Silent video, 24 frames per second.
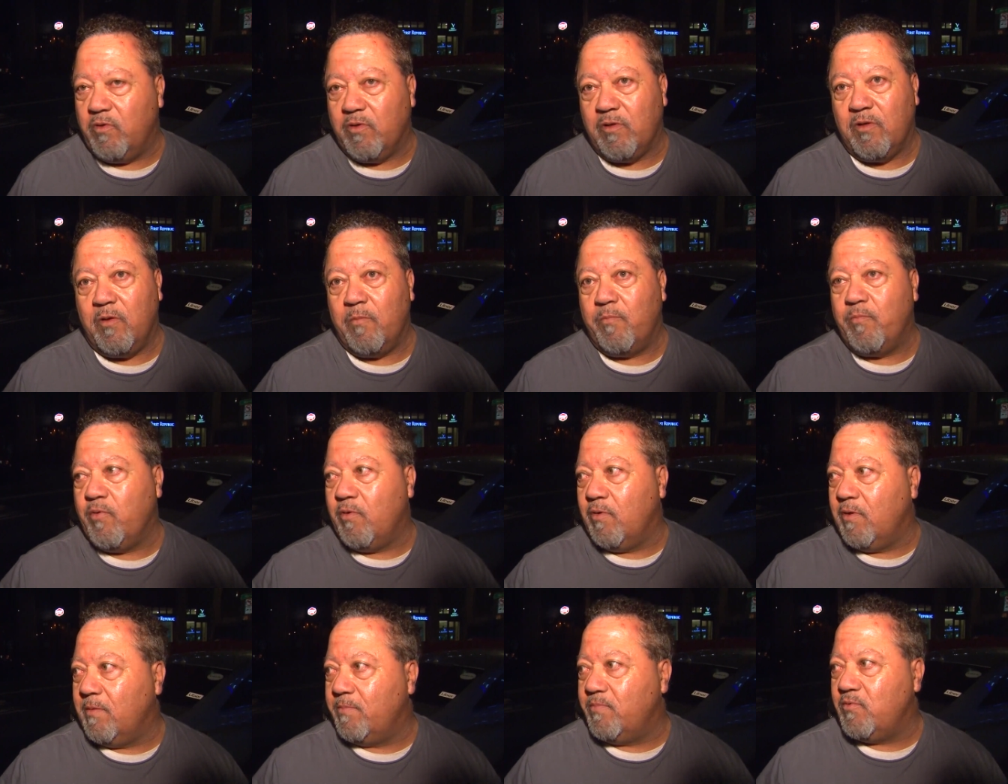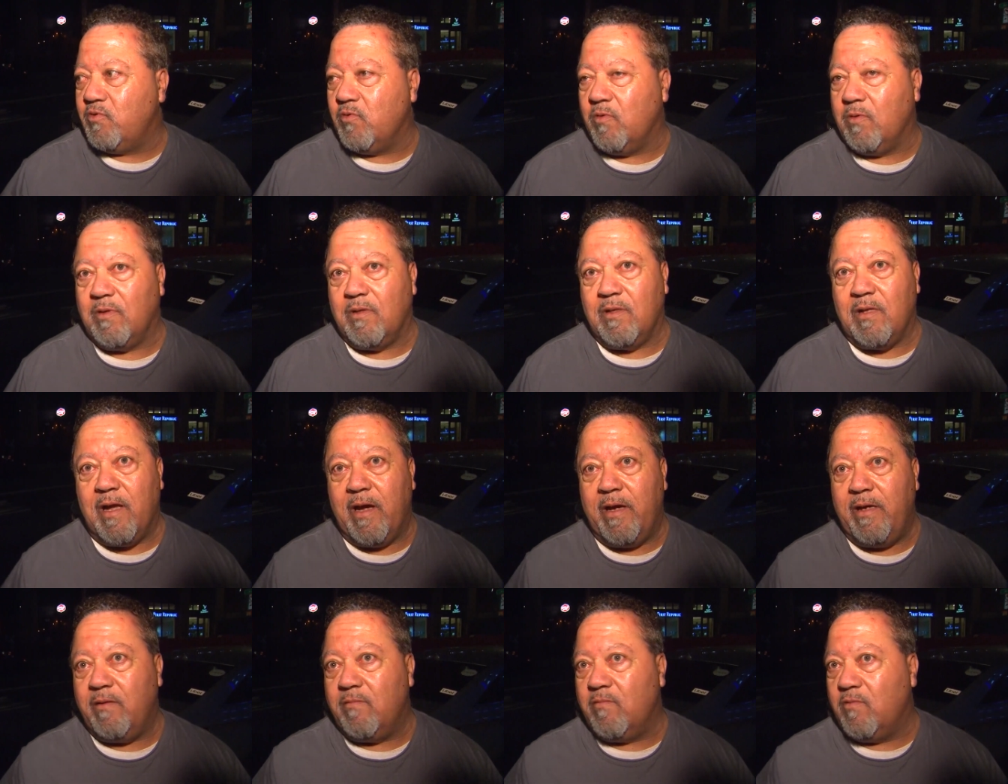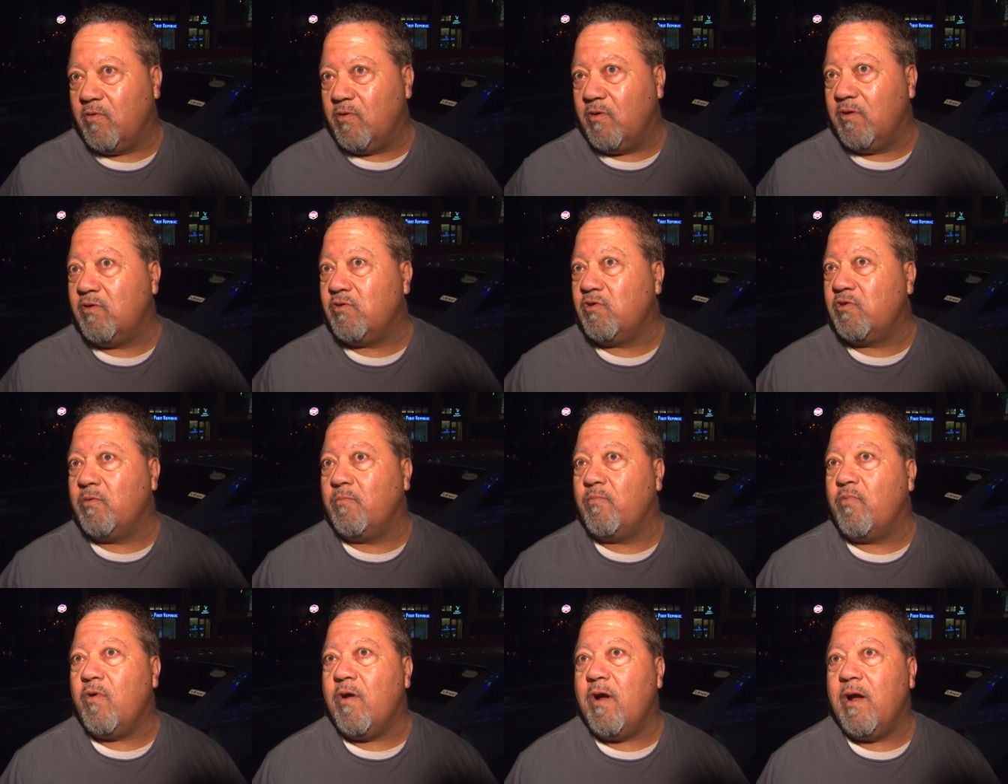You're going to pull up to a light and they're going to
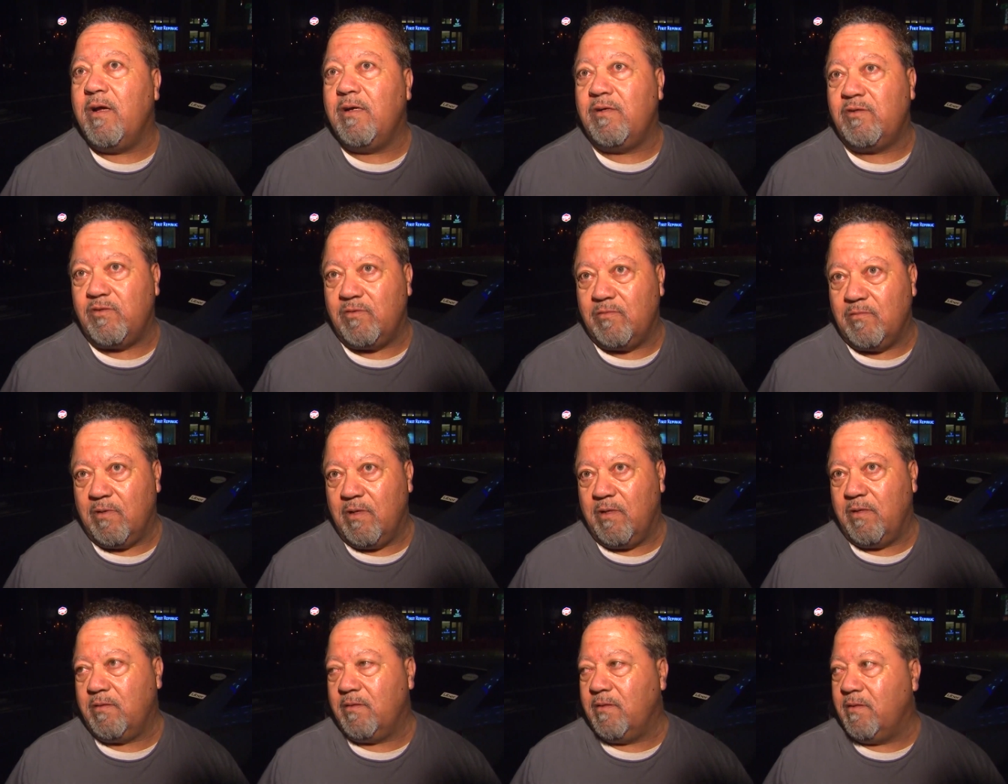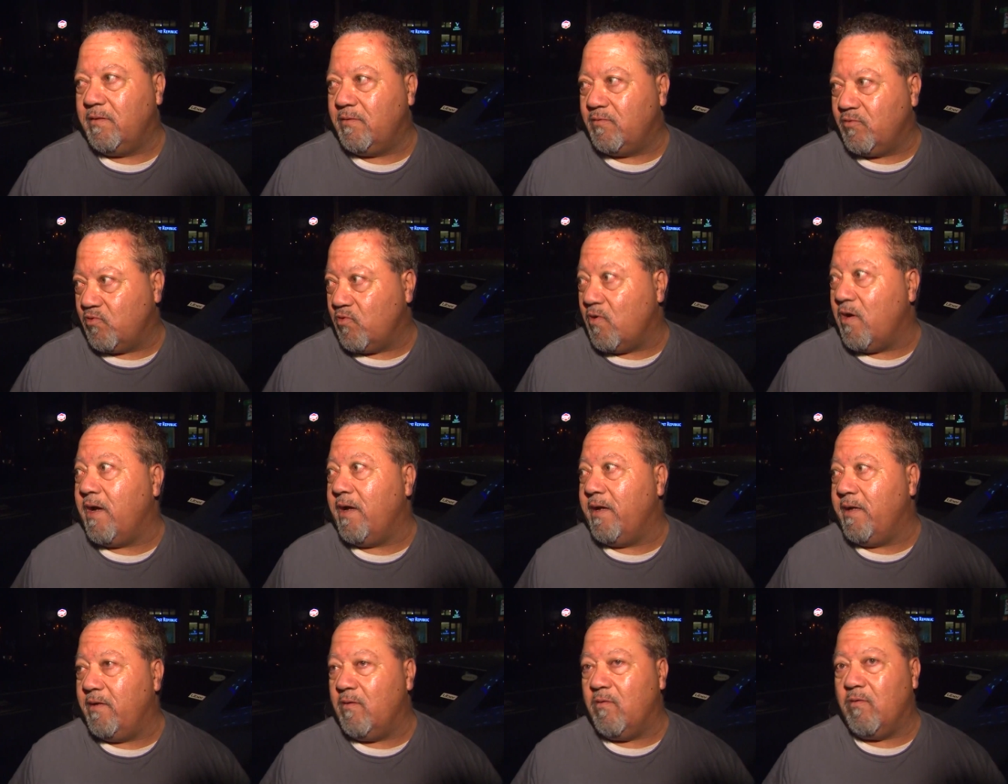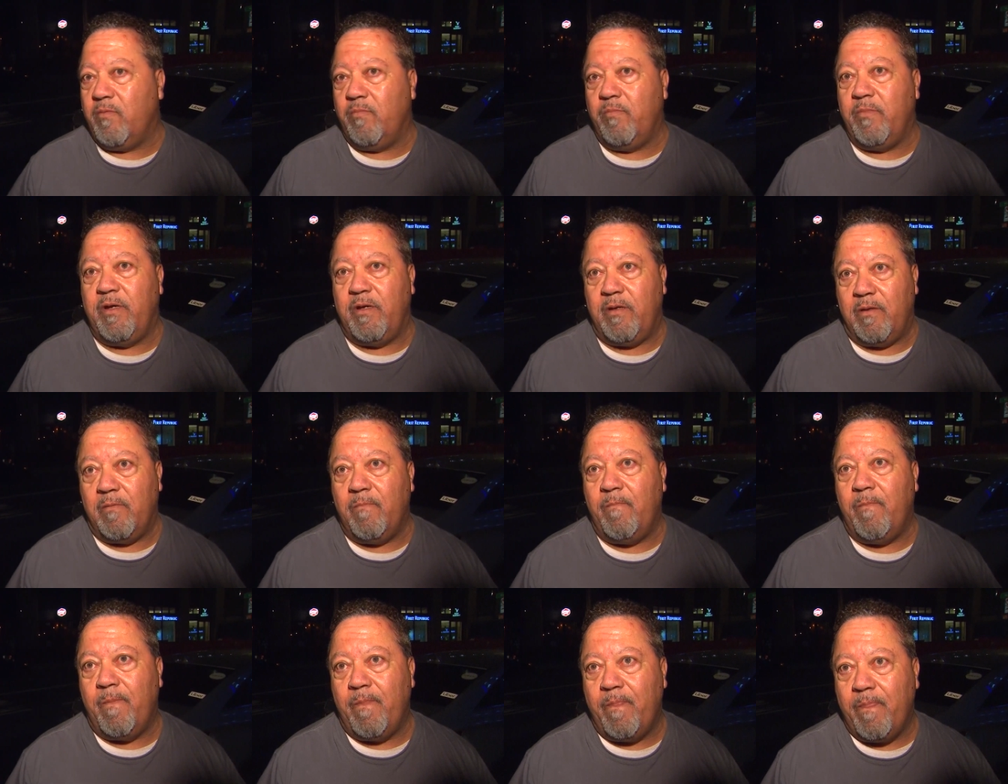surprise you like they tried on me,